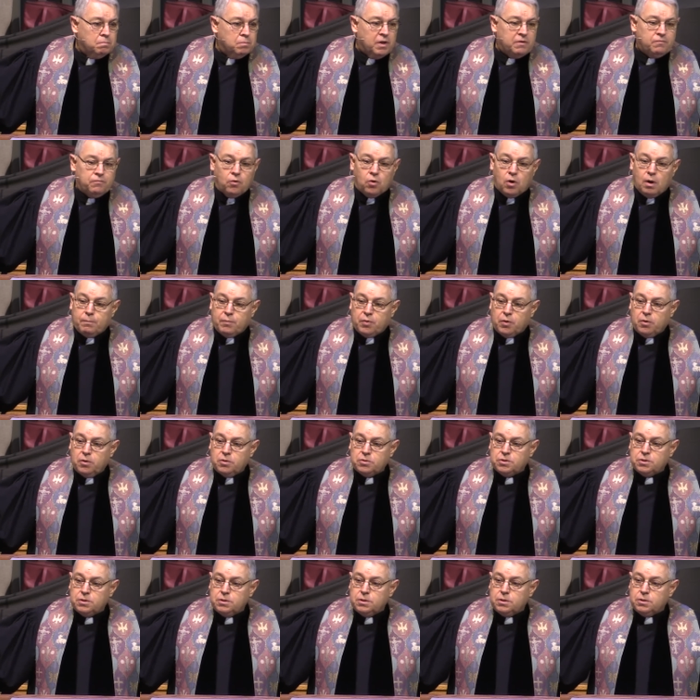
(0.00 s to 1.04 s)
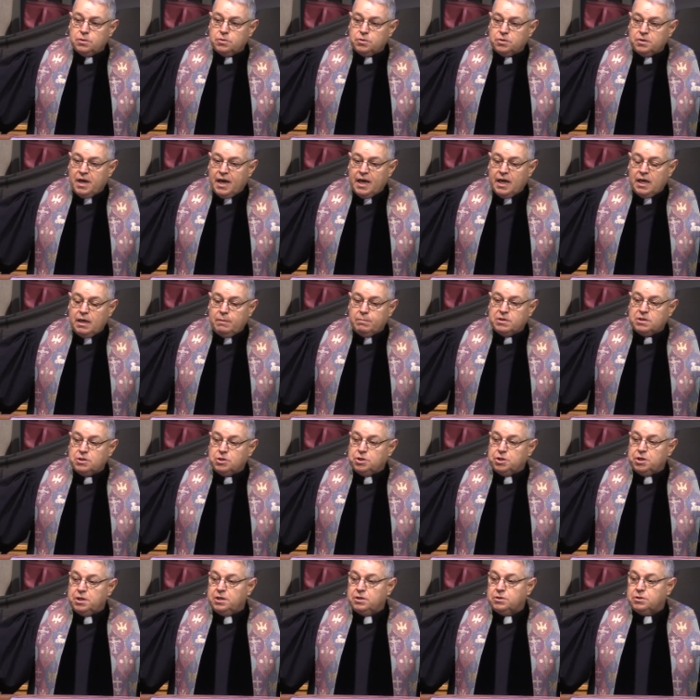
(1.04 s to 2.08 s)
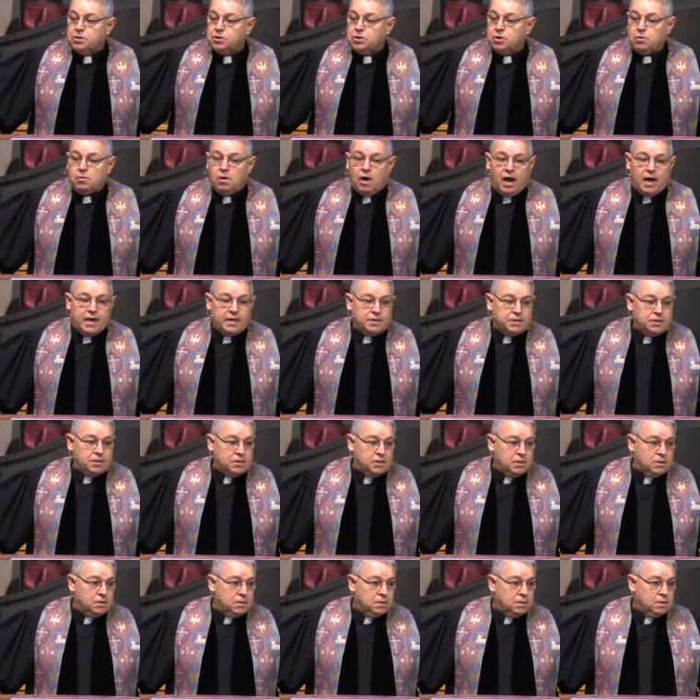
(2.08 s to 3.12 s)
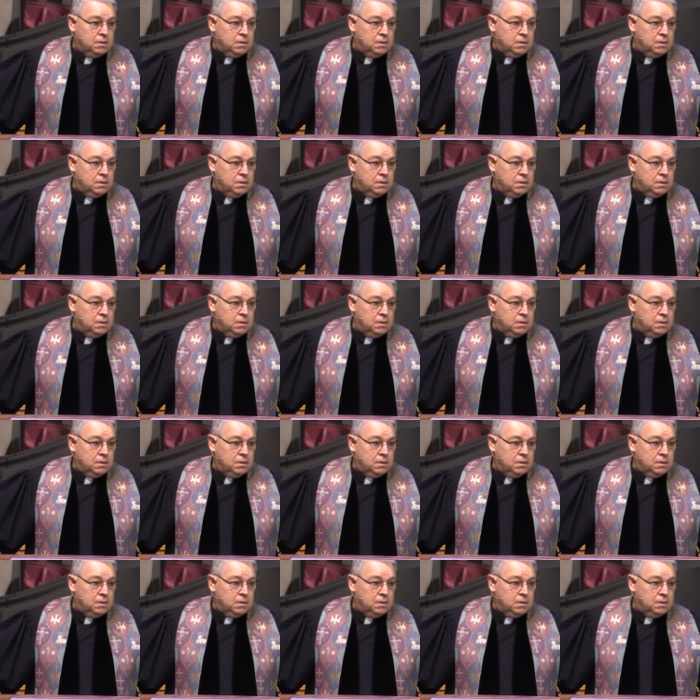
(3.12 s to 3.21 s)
but for a person whose name is Jesus Christ,